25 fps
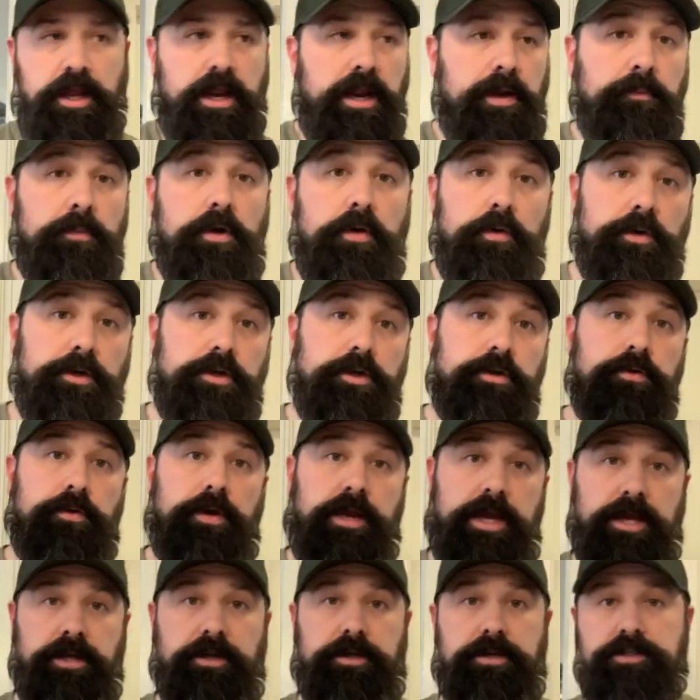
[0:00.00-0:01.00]
I'm going to do
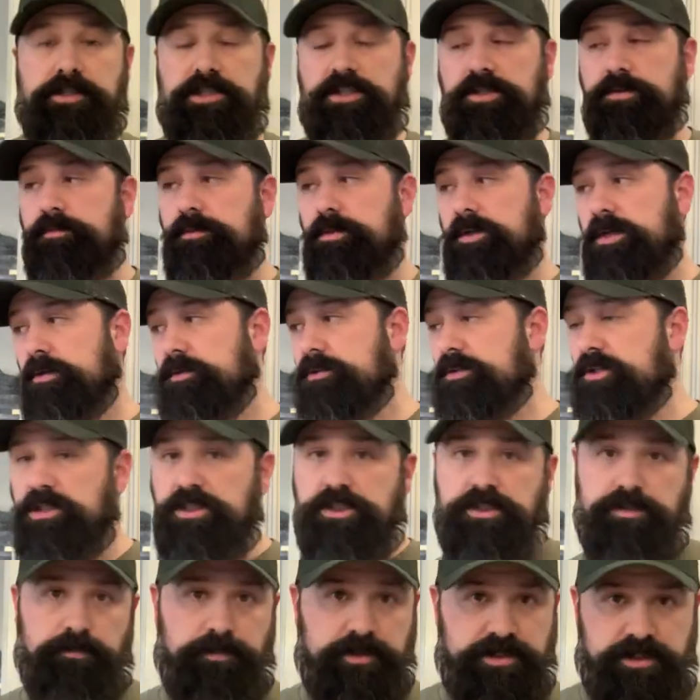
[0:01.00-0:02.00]
handguns,
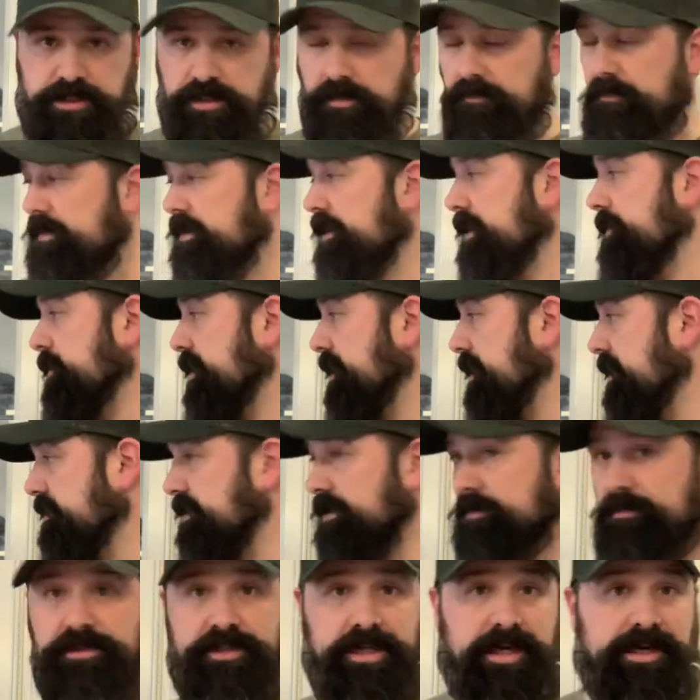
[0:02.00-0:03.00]
just specifically because
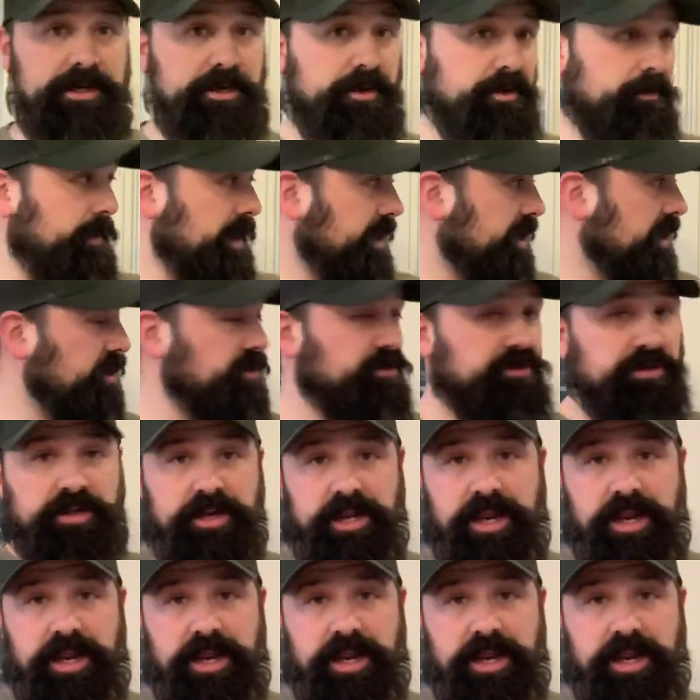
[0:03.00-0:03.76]
I'm staying here in my kitchen.